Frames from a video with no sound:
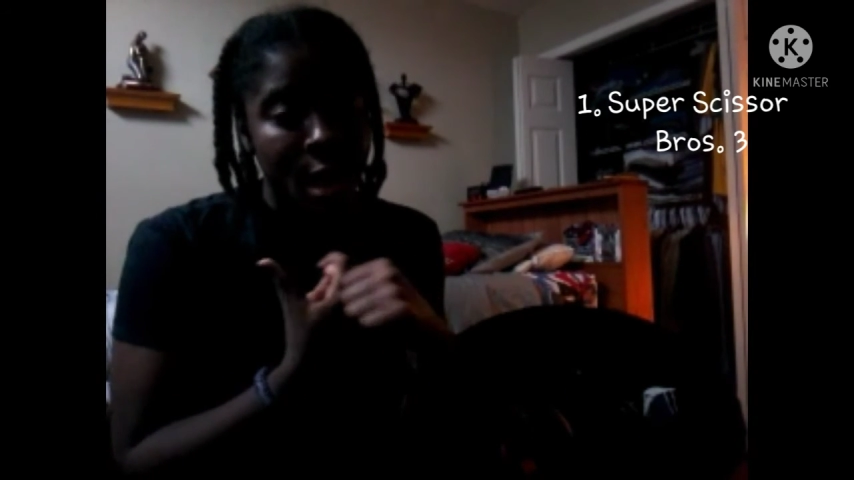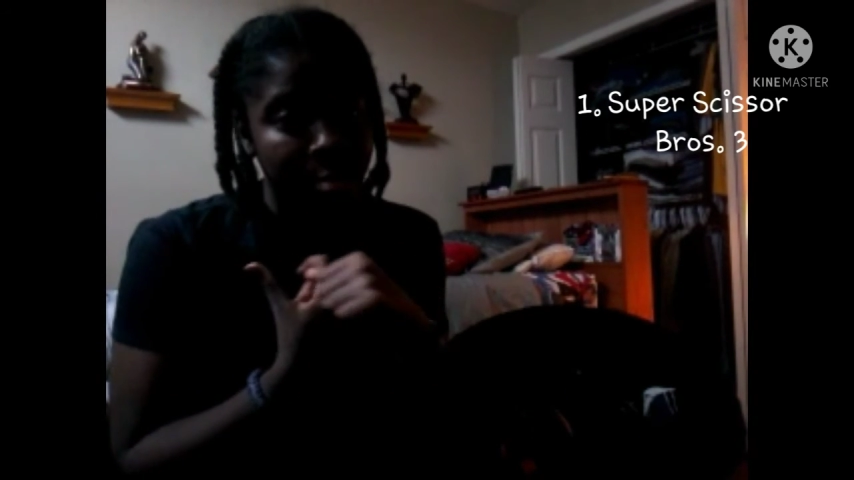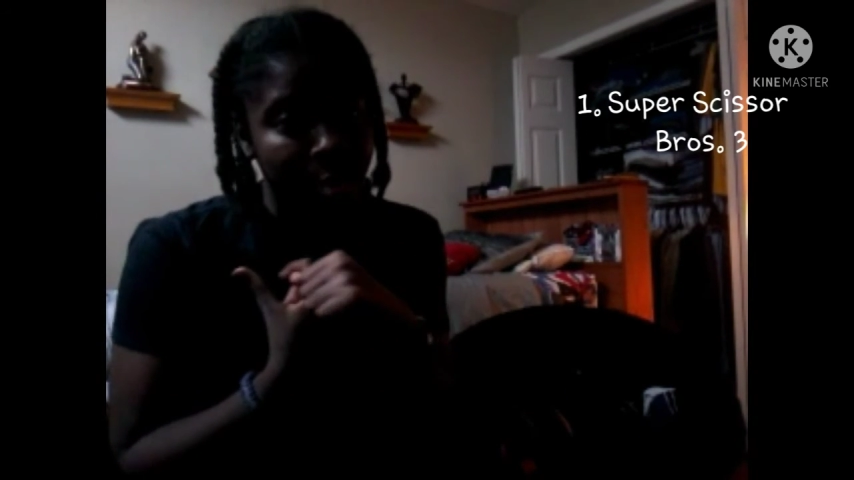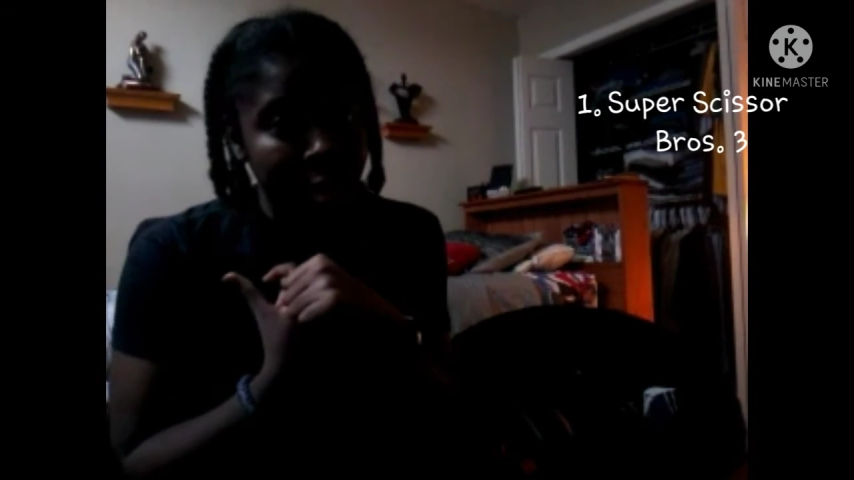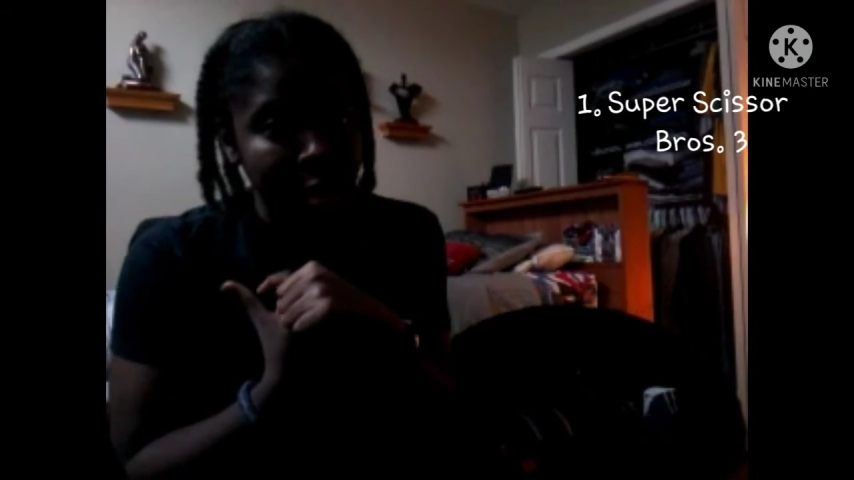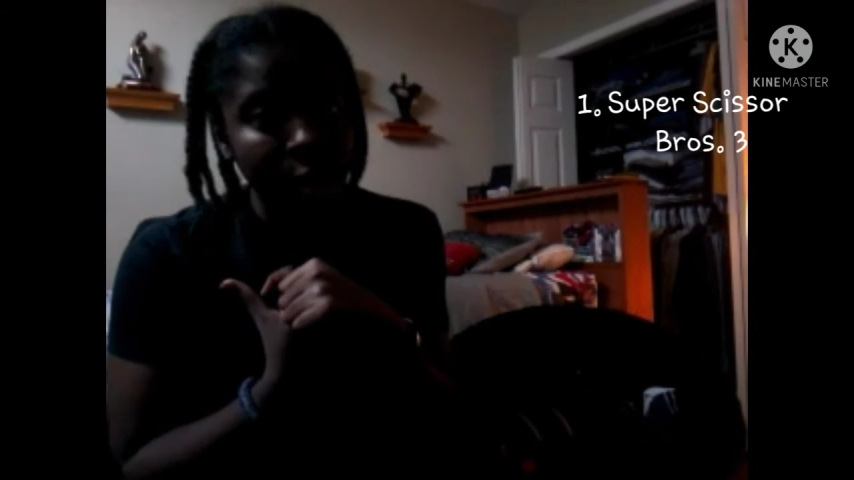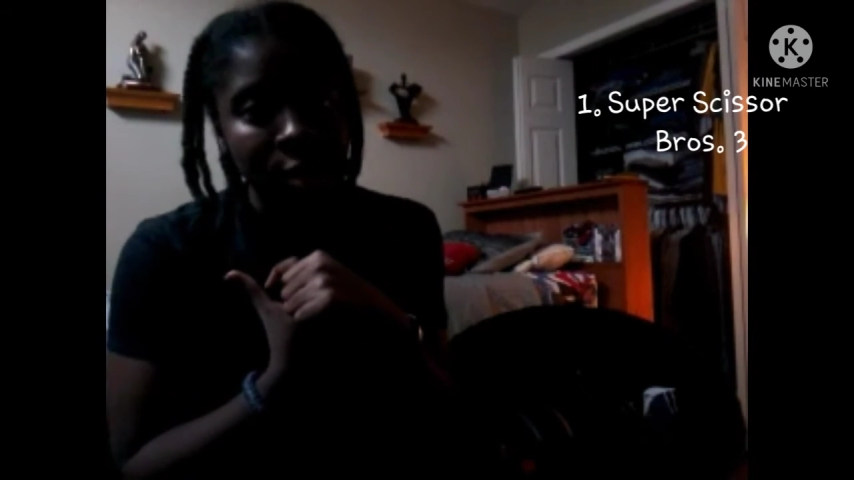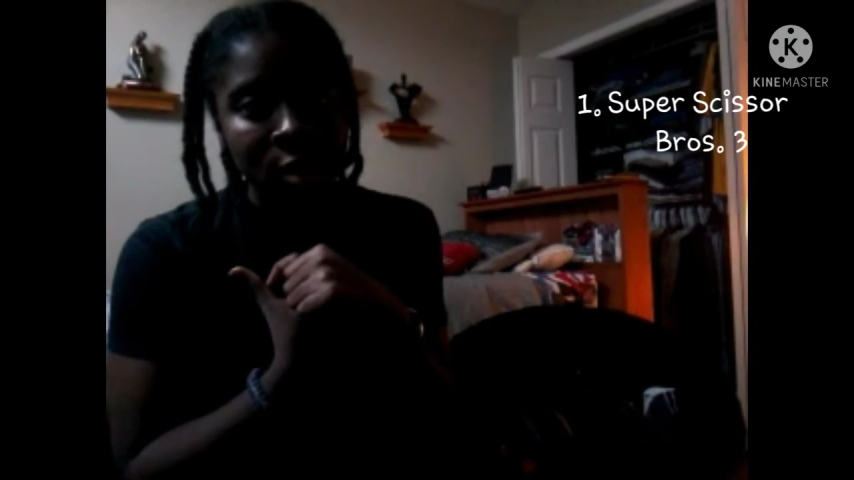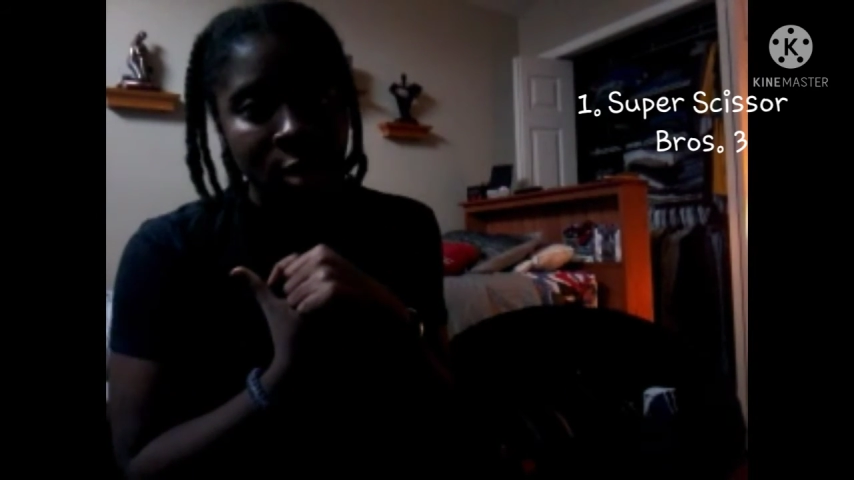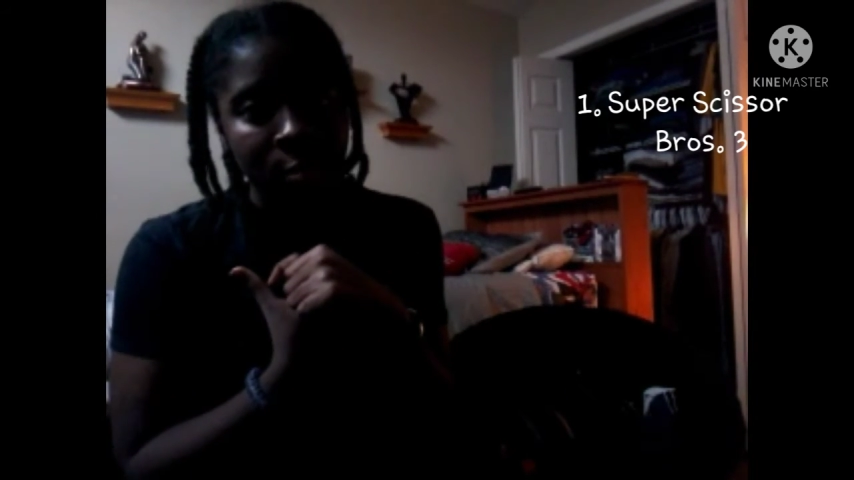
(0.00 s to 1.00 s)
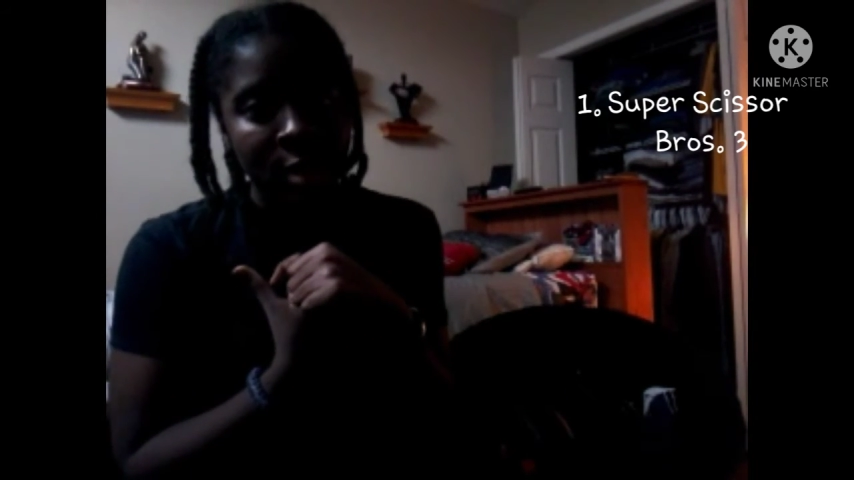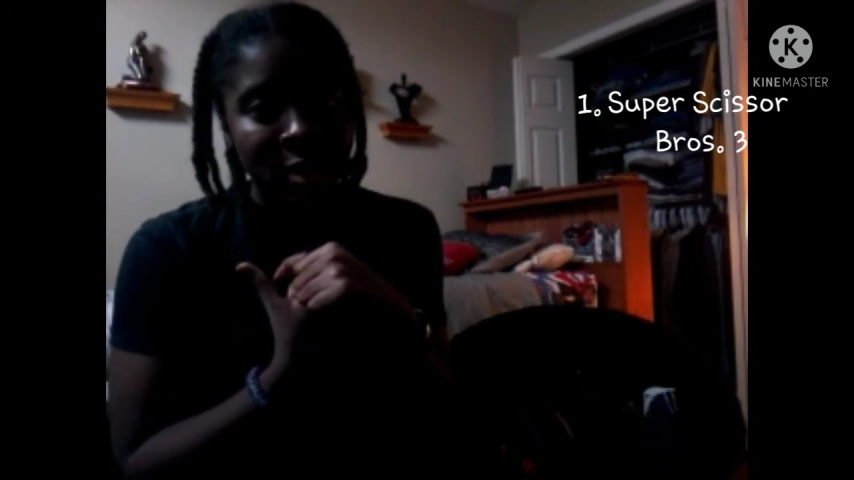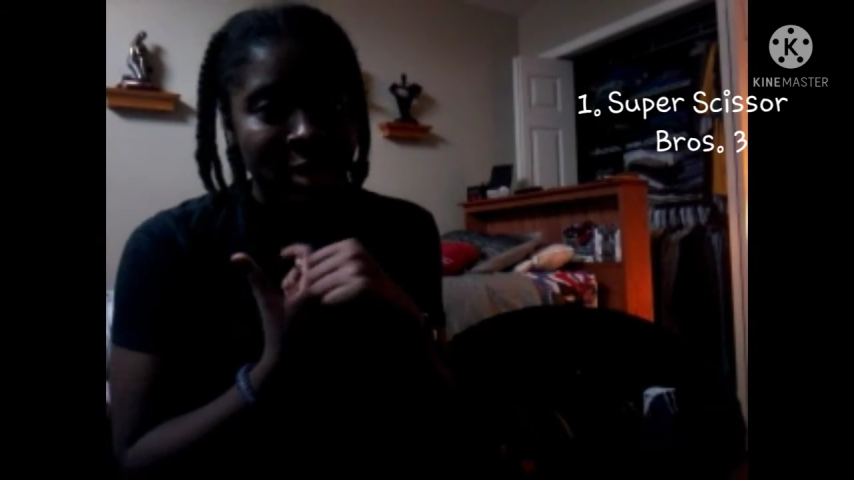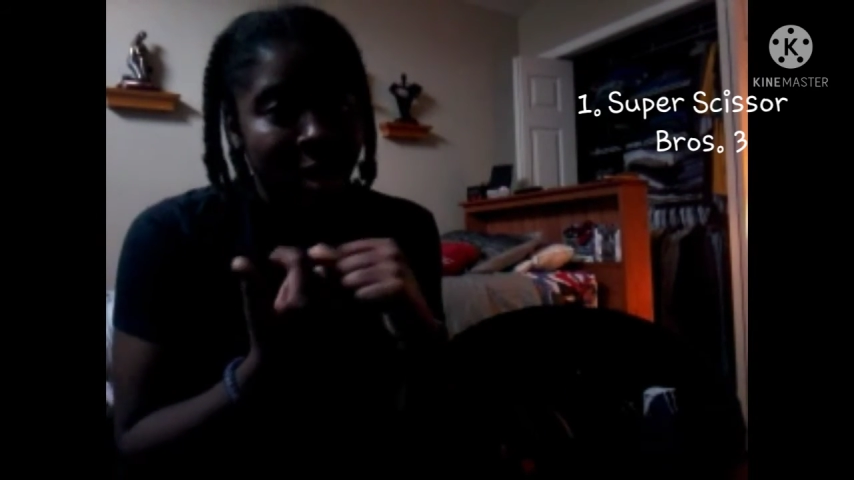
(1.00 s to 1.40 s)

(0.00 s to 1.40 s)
in my Tyson direct,